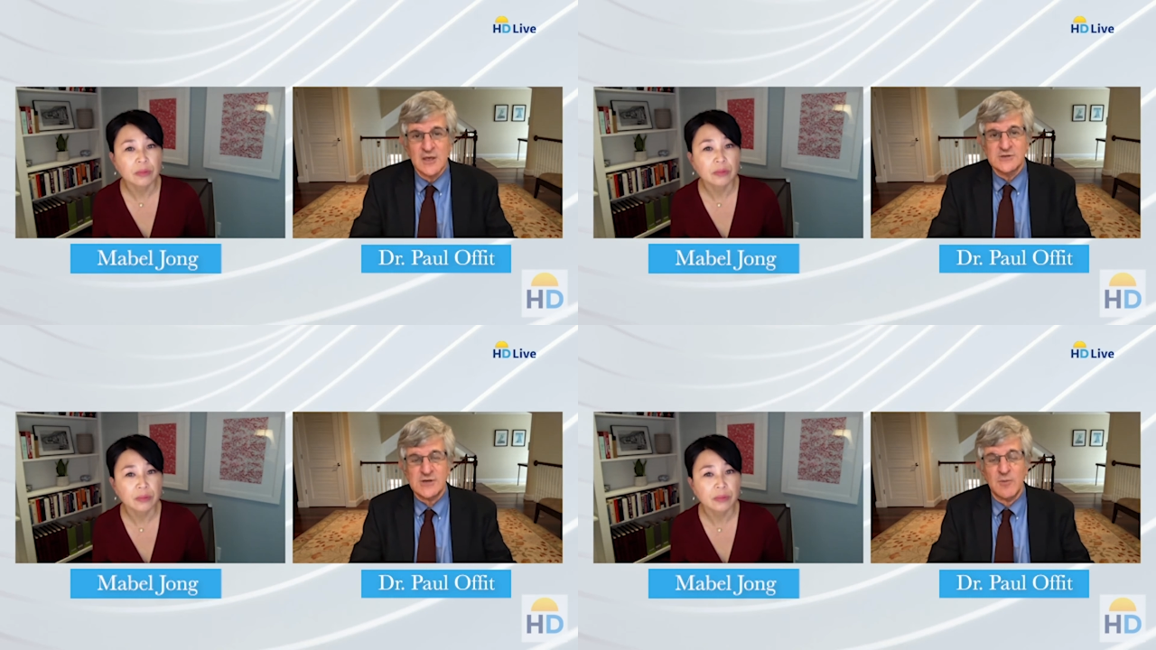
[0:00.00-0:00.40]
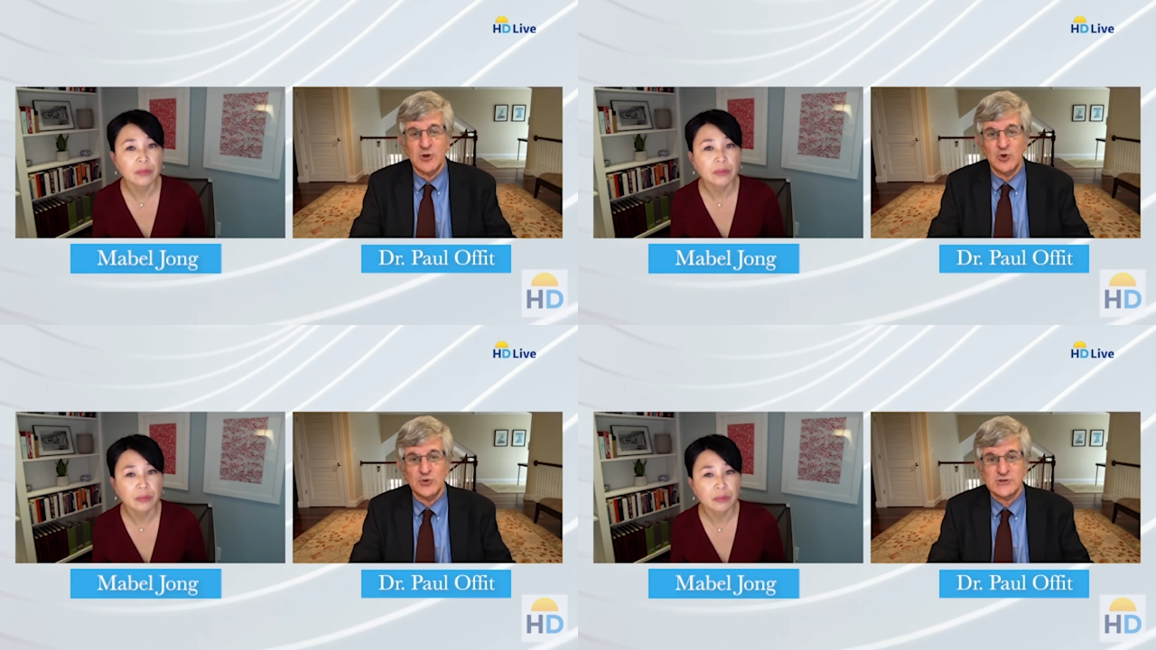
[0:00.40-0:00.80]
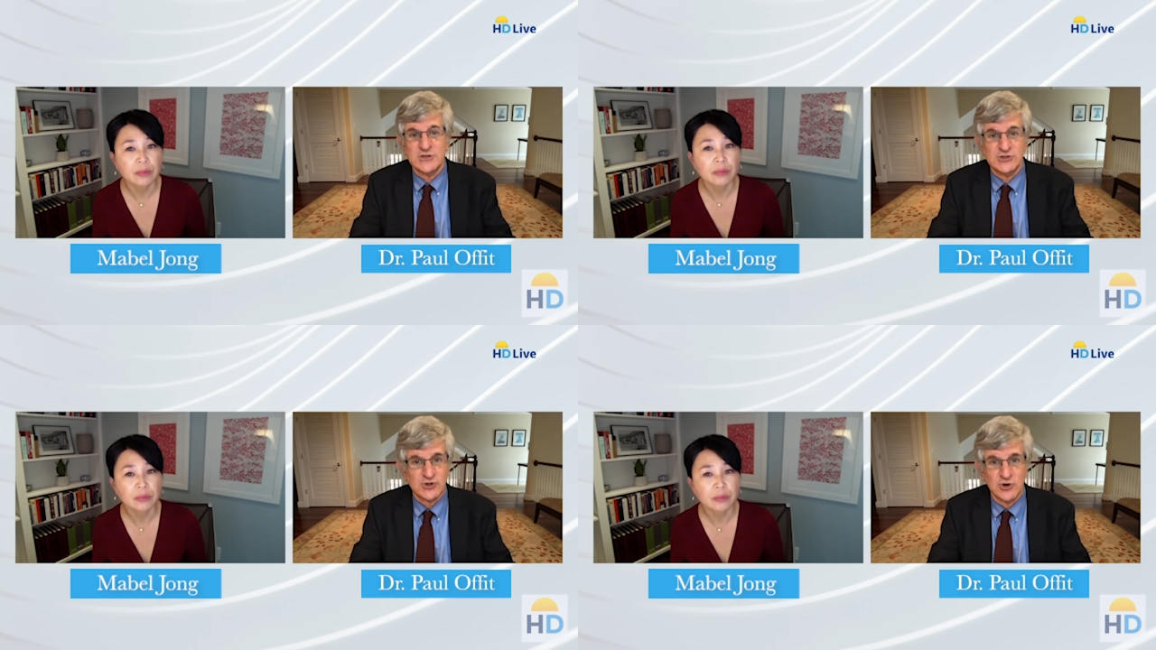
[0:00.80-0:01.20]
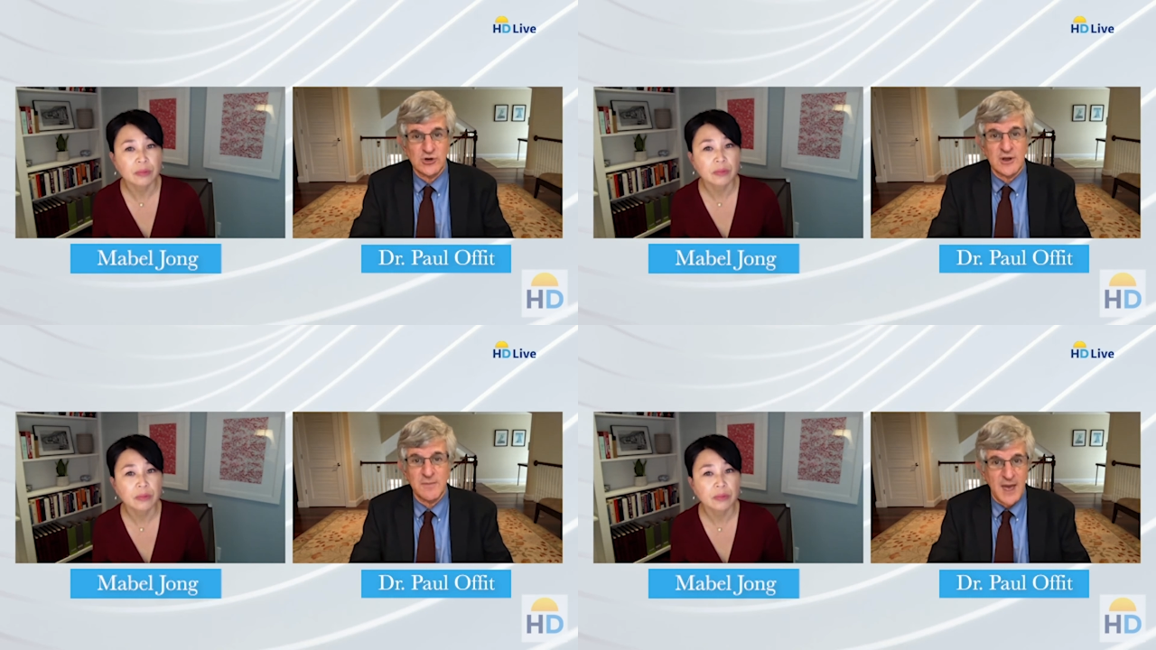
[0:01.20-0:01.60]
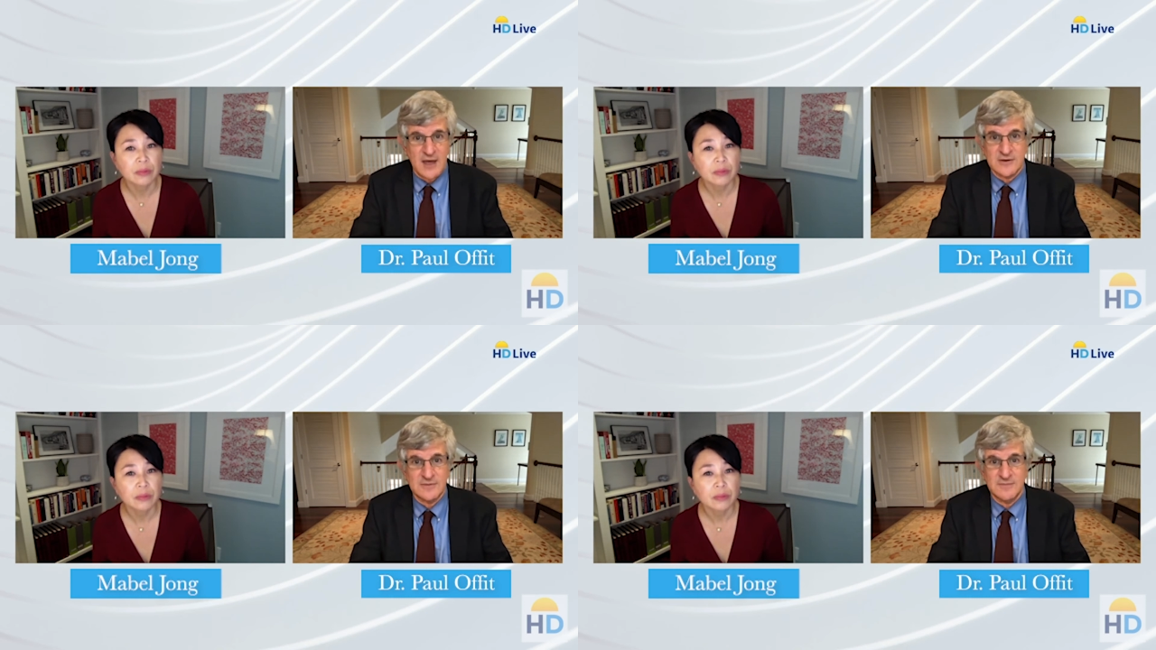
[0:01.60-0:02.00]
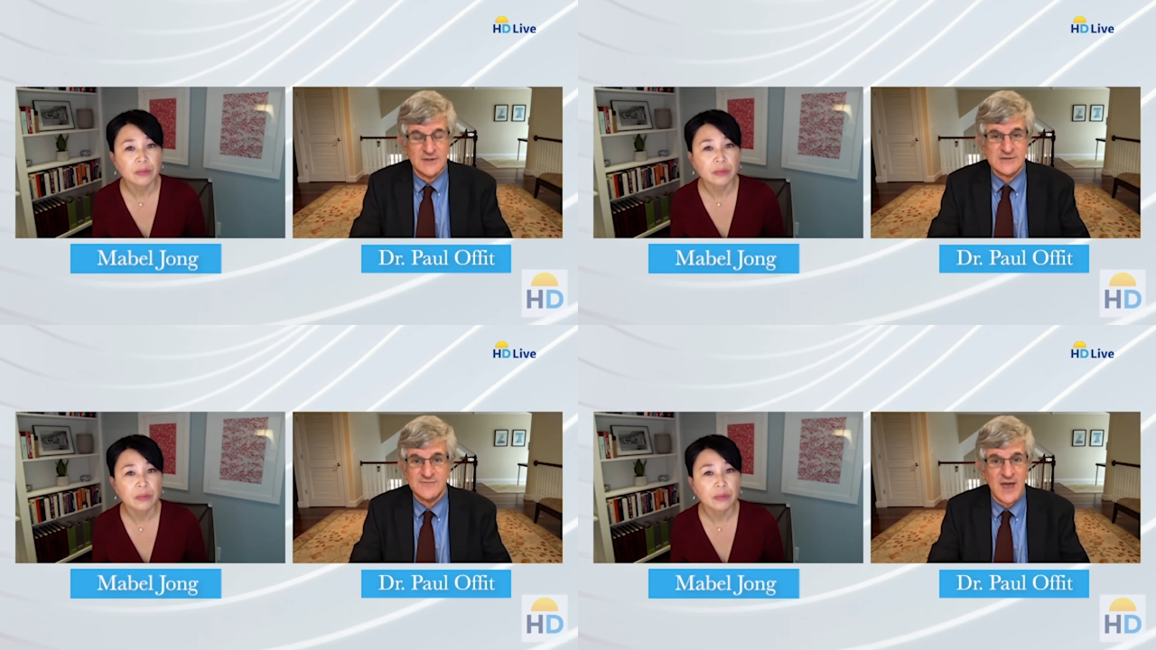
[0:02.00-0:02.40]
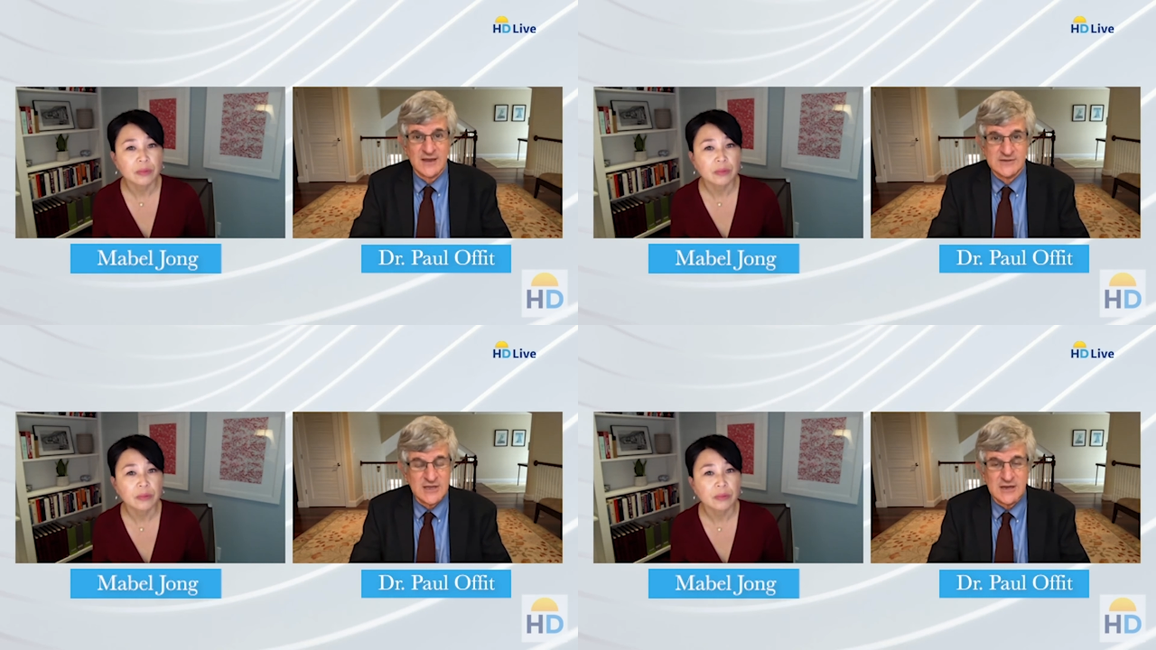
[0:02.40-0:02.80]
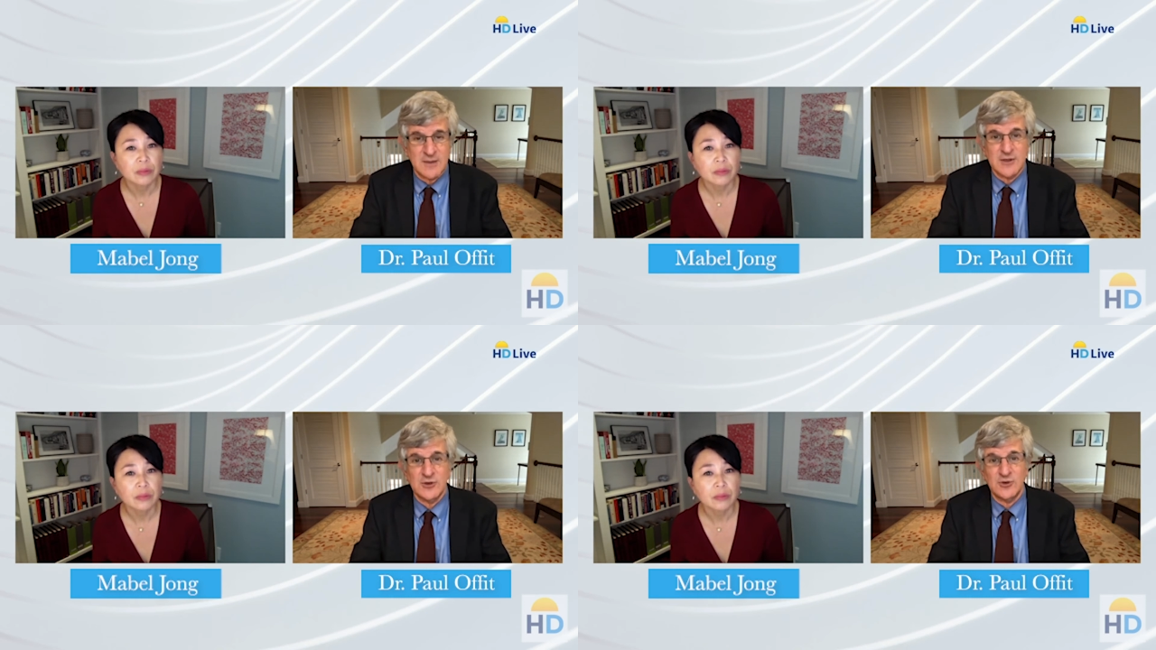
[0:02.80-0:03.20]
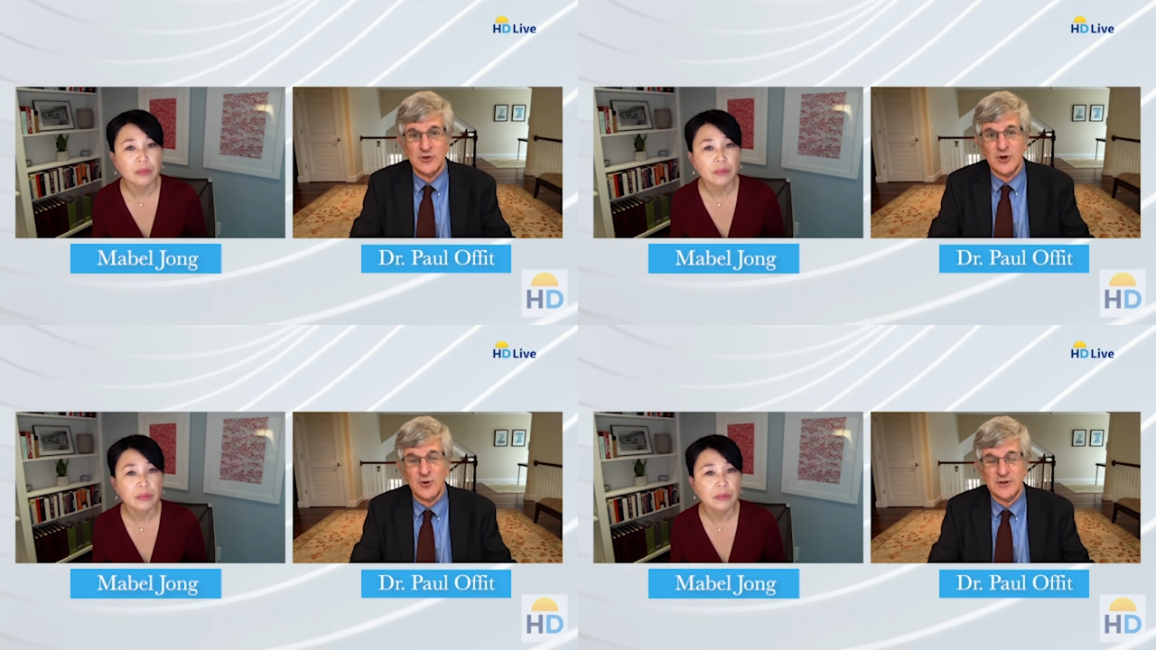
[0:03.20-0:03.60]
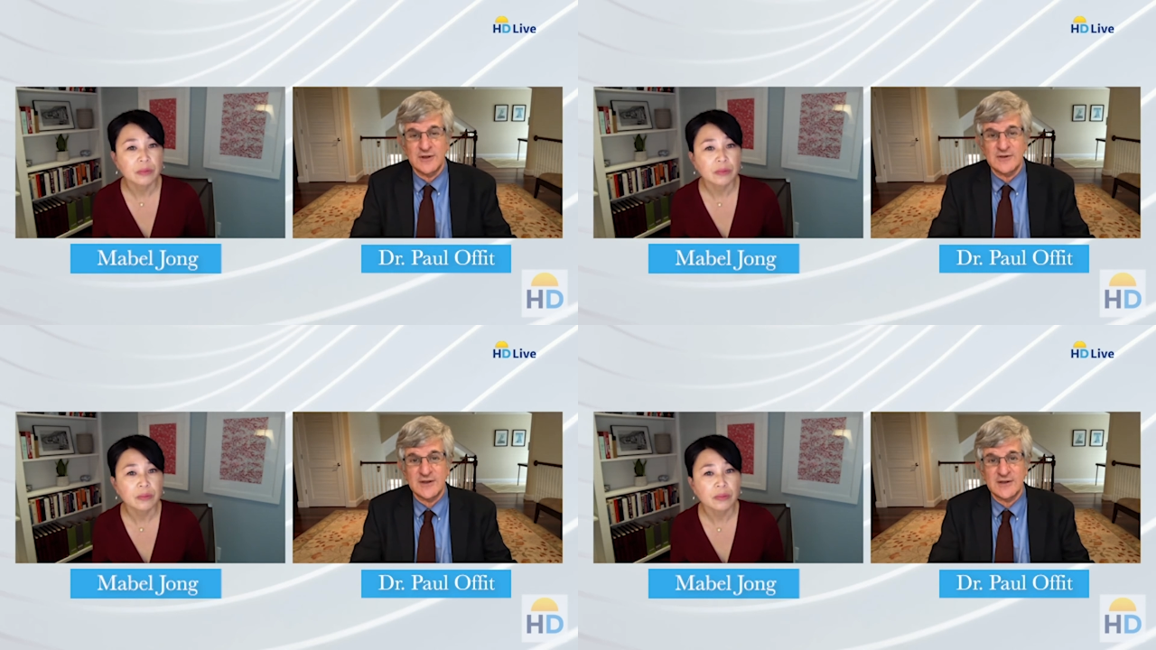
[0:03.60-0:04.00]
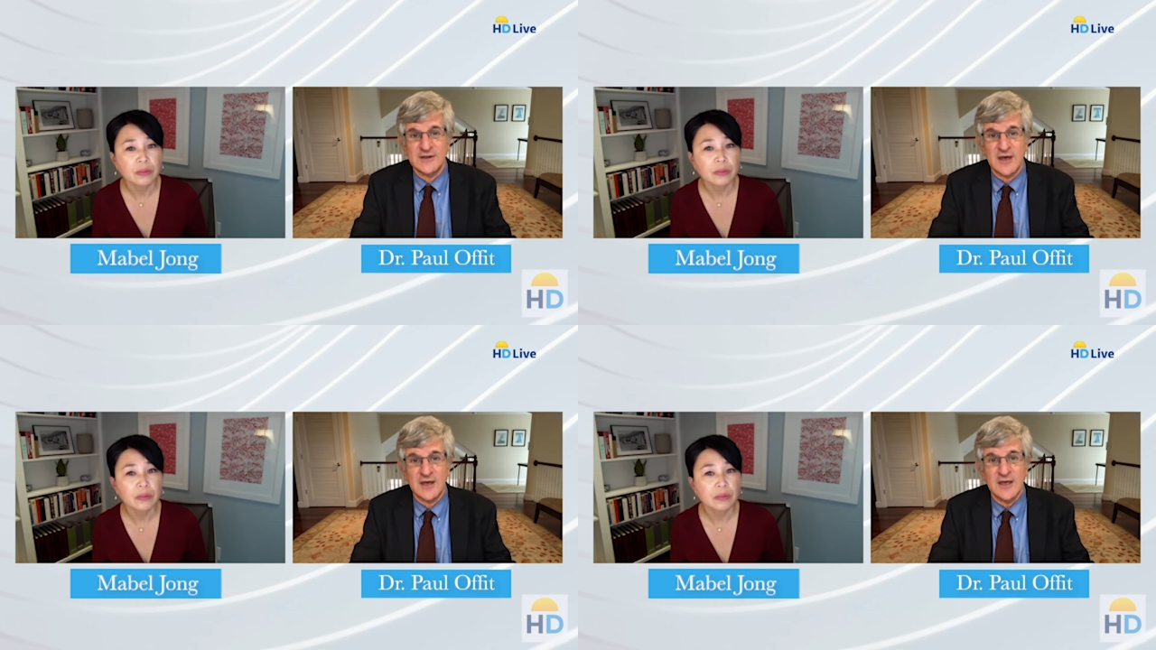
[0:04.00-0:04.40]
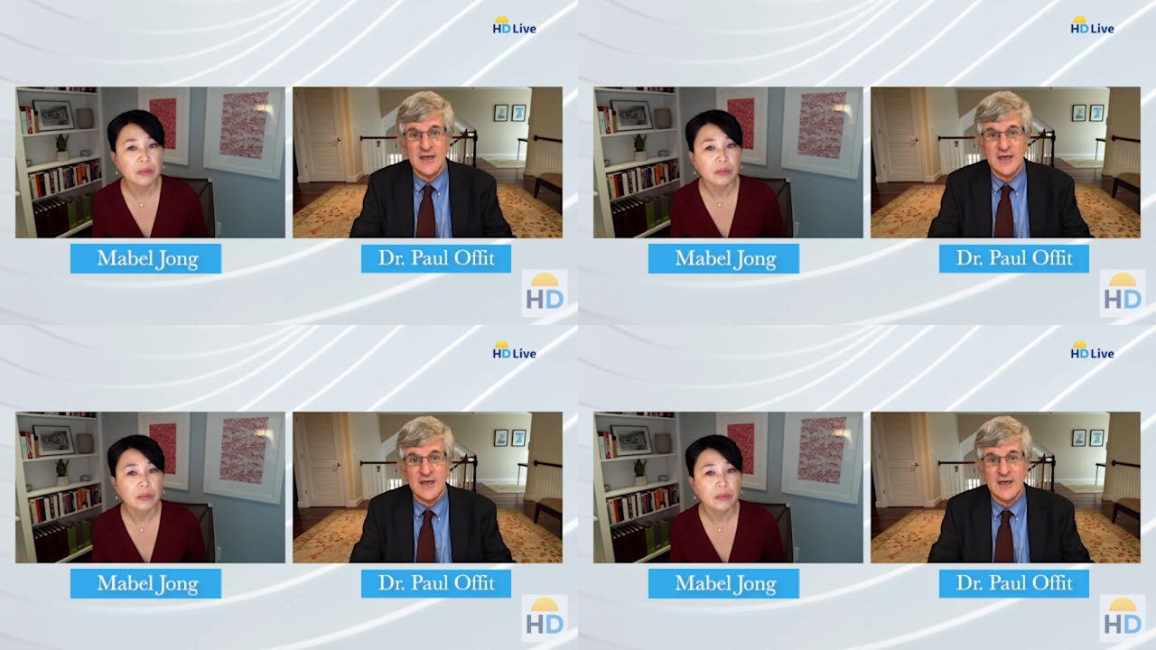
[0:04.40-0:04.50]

Speaker 1: someone who is concerned about this vaccine. I mean, you you know, it it it, uh,